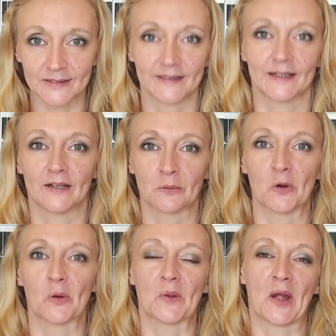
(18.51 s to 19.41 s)

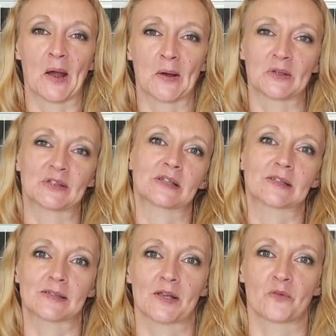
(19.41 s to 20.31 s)
what are we now,
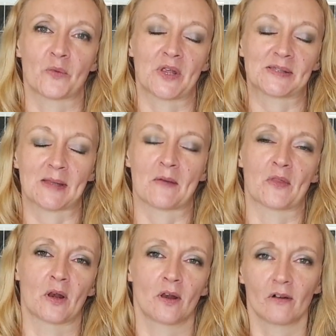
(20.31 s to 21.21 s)
6 or 7 weeks down
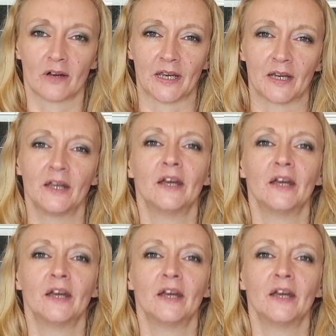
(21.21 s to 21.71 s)
the line?